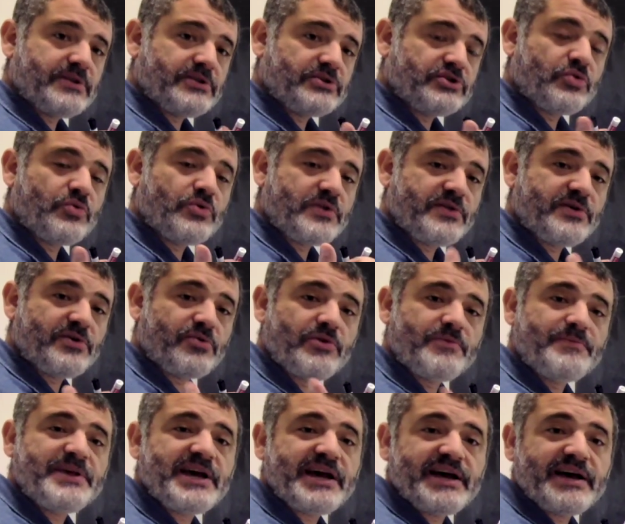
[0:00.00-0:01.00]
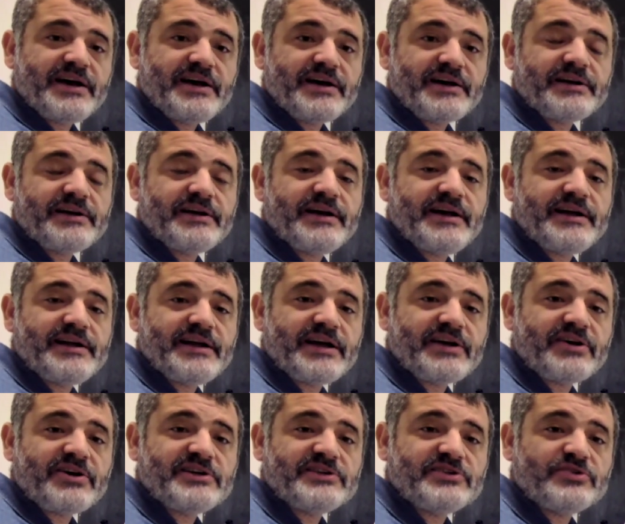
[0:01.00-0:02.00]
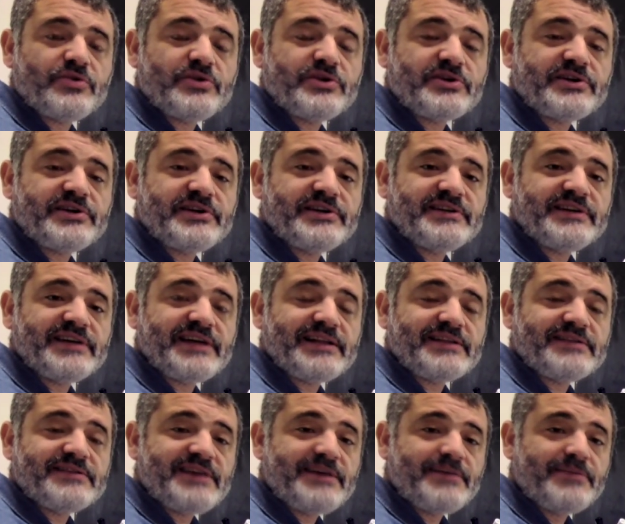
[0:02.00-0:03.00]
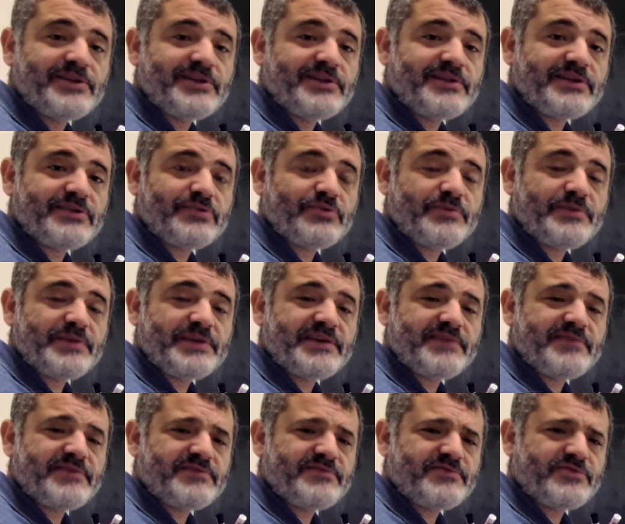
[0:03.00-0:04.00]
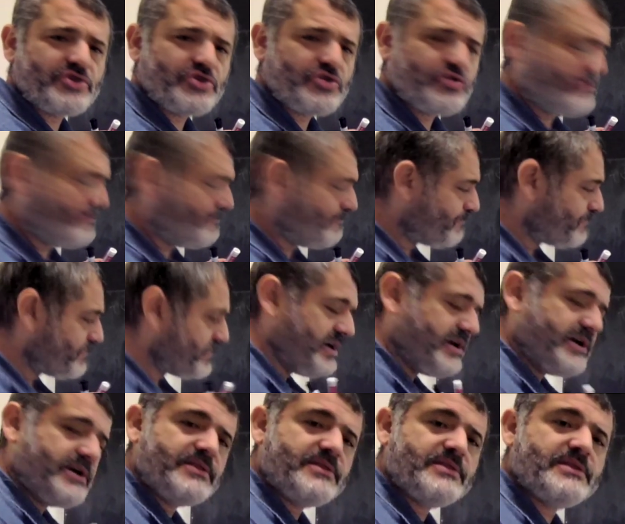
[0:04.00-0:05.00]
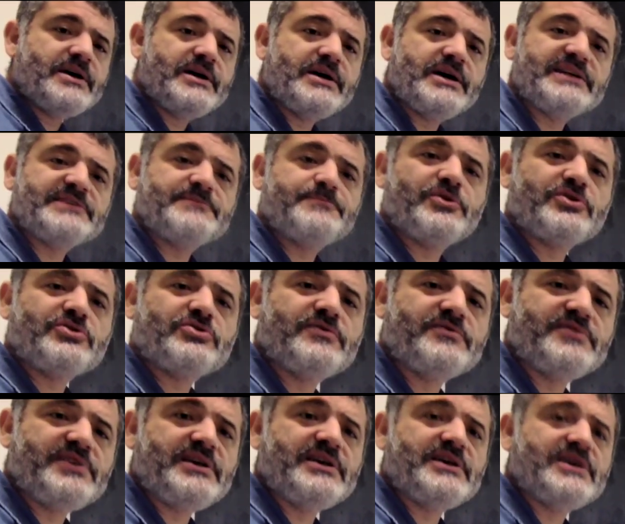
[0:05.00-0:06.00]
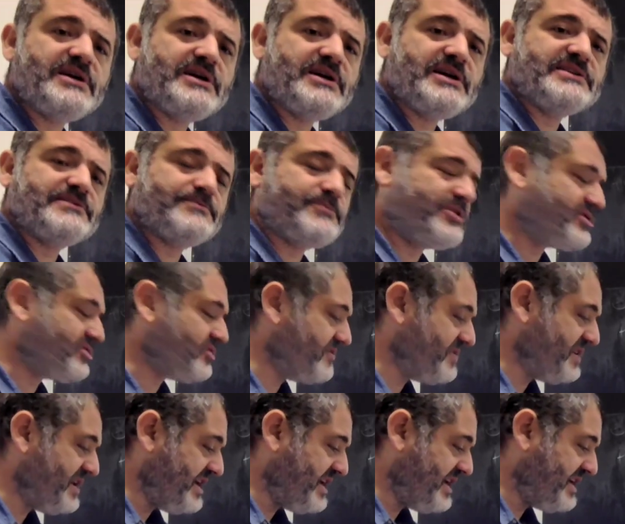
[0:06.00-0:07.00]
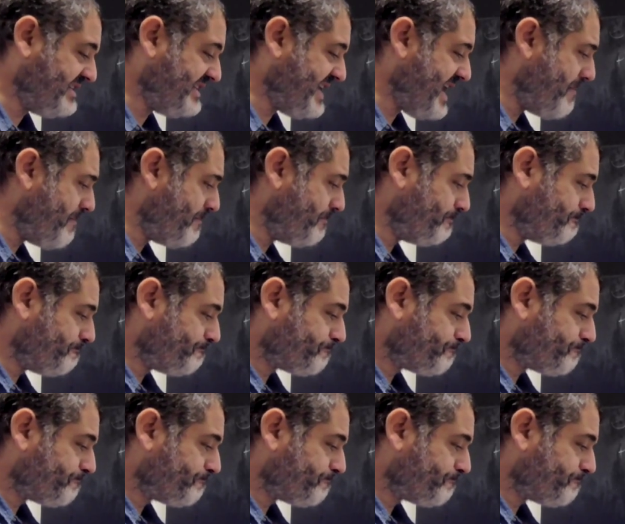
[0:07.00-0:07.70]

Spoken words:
So there will be a chi-square critical table that will be given for you as part of the exam.